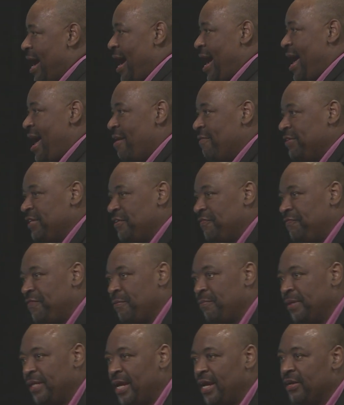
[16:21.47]
I have a
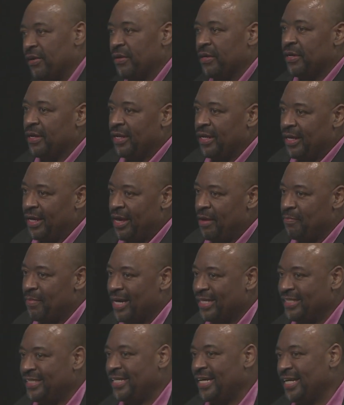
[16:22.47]
defibrillator in my
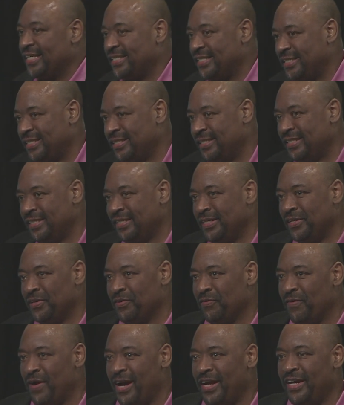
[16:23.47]
chest,
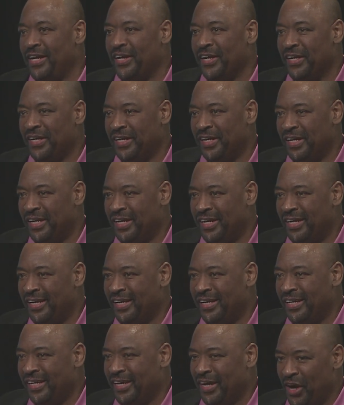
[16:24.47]
right here.
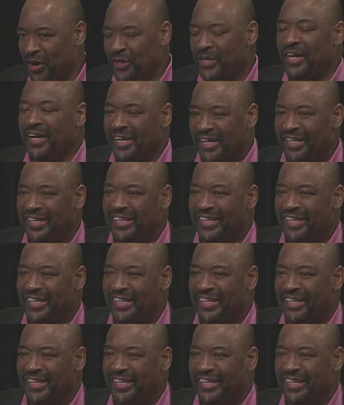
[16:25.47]
Oh, yeah.